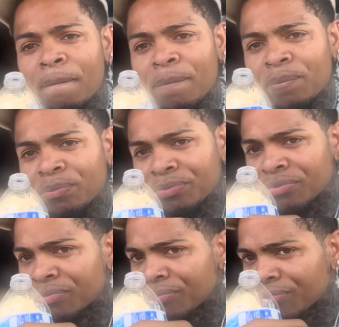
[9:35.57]

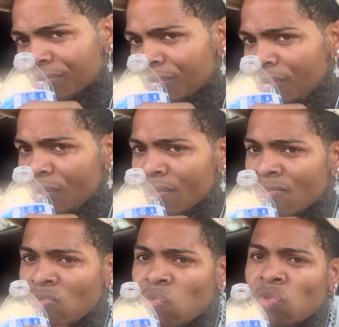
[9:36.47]

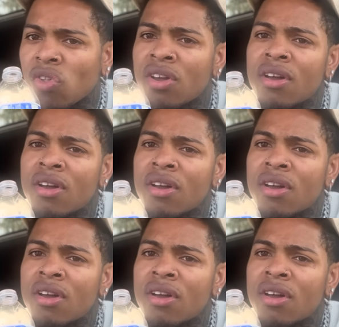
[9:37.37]
No one is speaking in this clip.